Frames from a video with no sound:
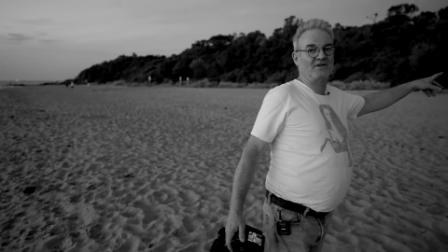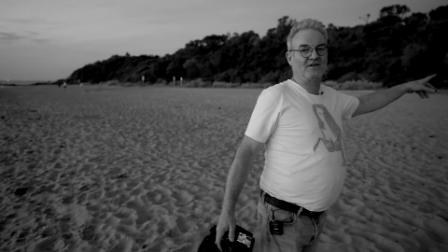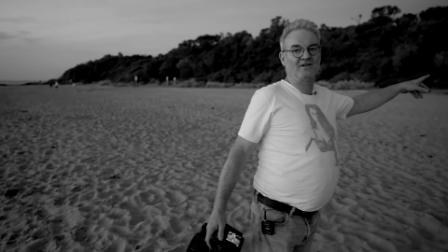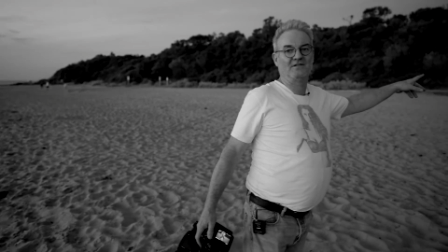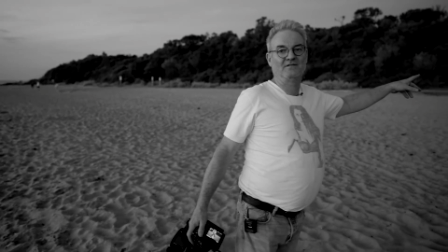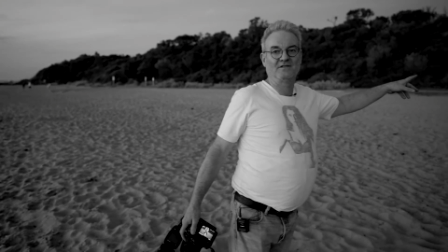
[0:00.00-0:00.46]

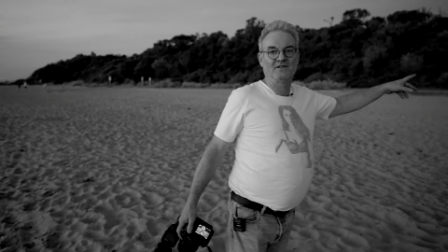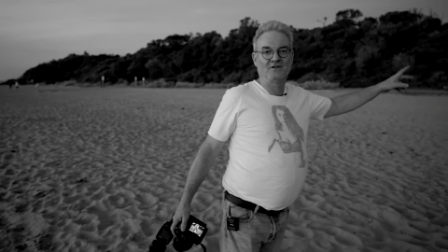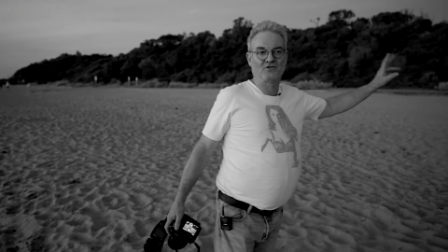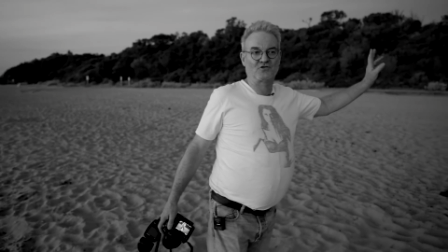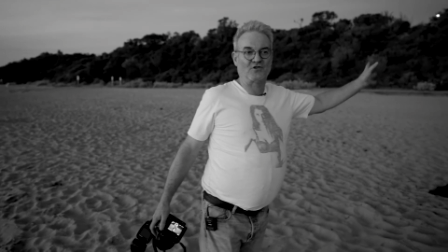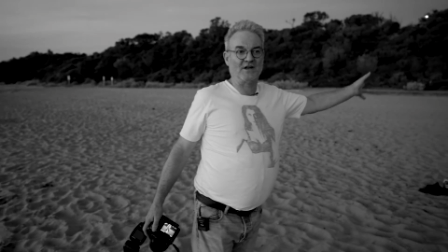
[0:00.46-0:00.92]
the
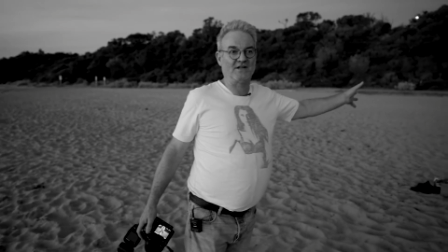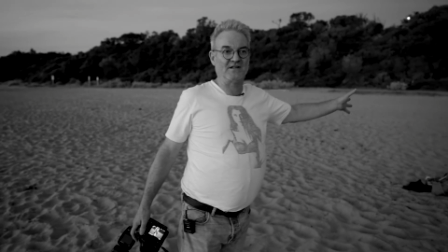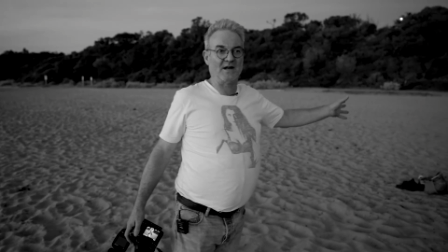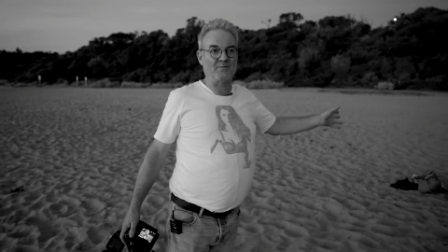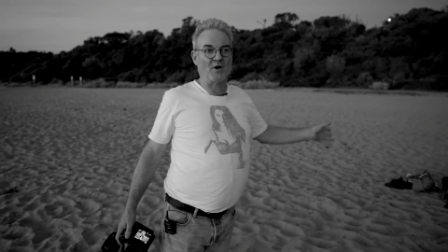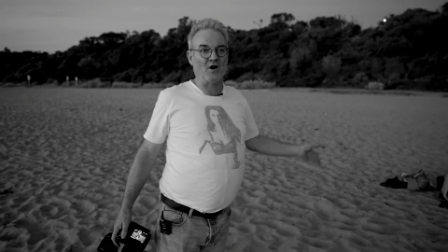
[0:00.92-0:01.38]
trees
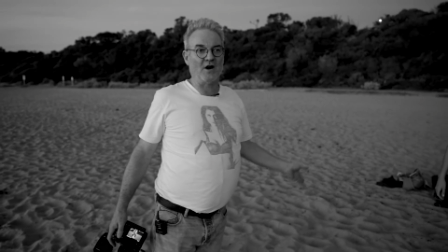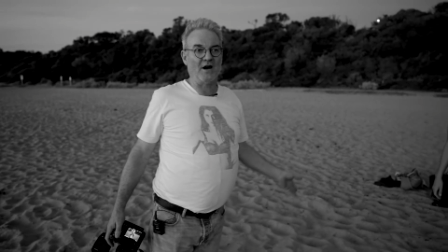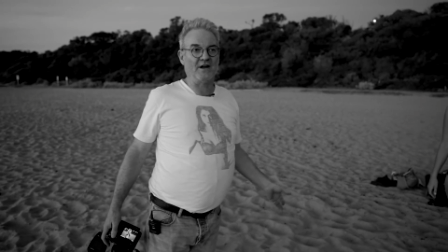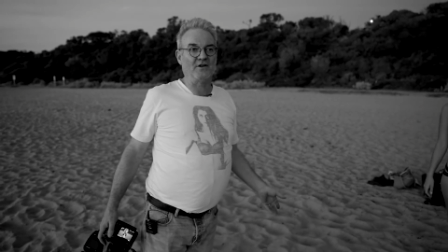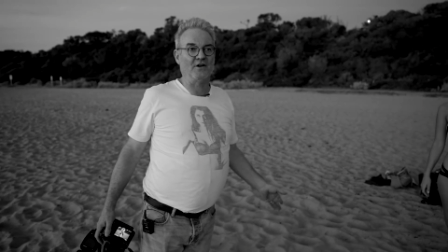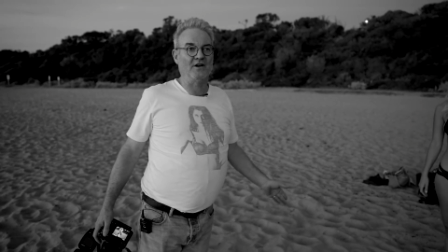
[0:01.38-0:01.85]
and that
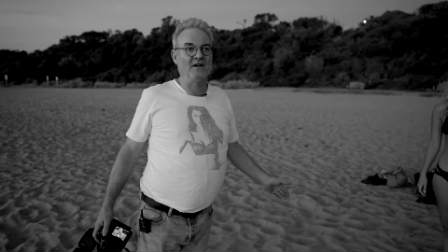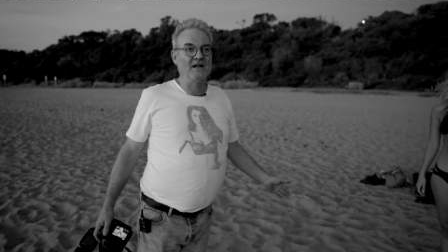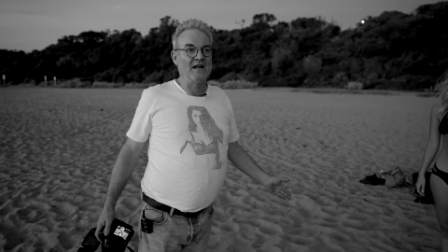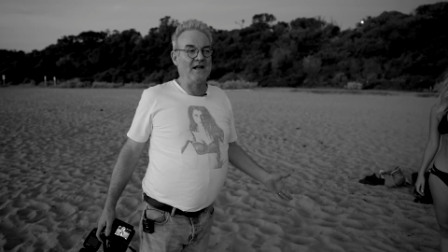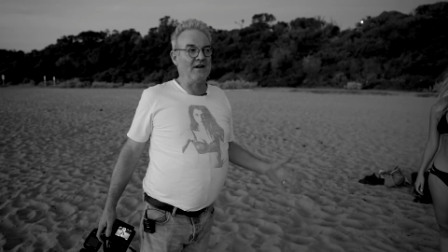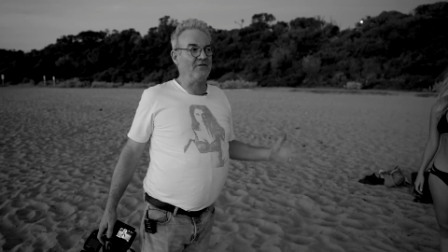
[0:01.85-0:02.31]
behind her.
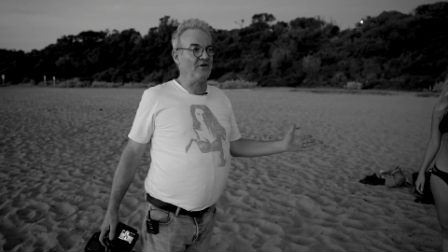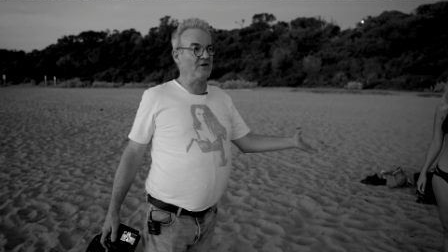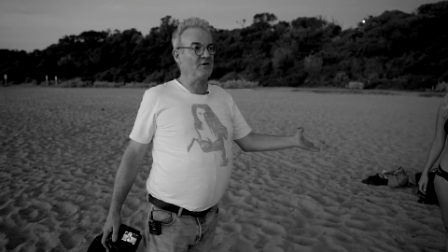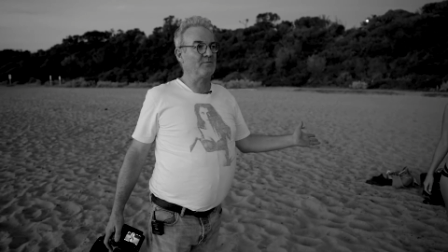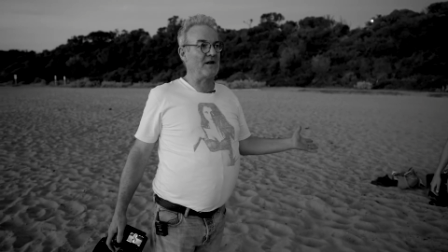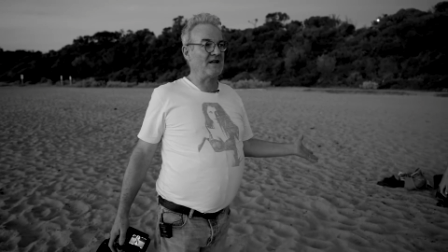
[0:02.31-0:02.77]
If you're
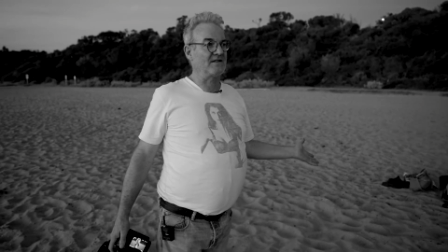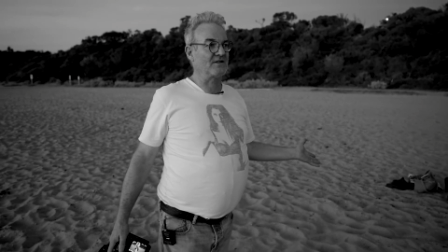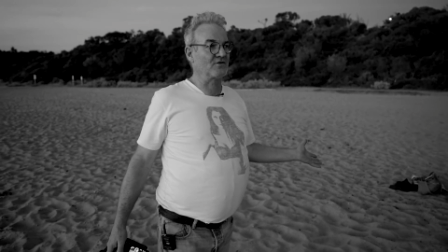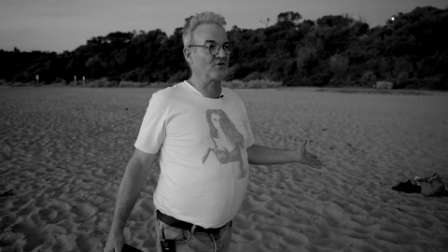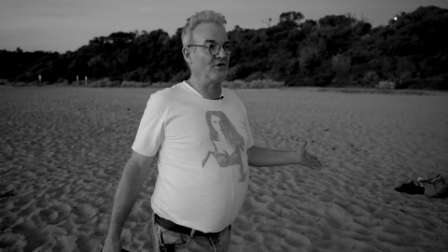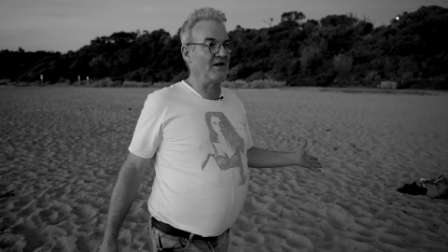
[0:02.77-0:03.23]
in a place
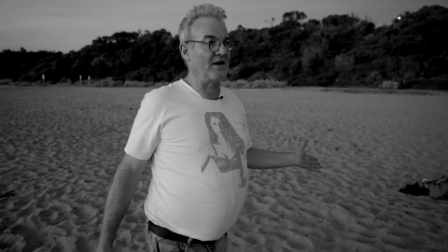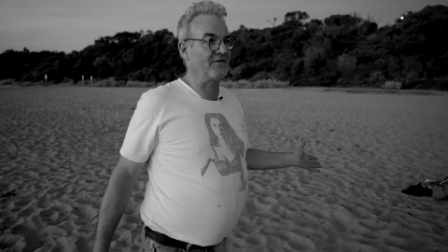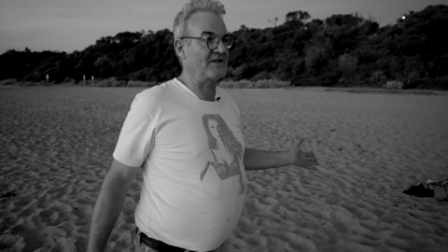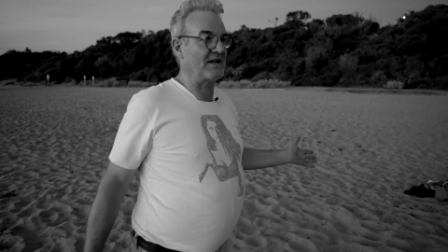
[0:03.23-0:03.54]
that's good enough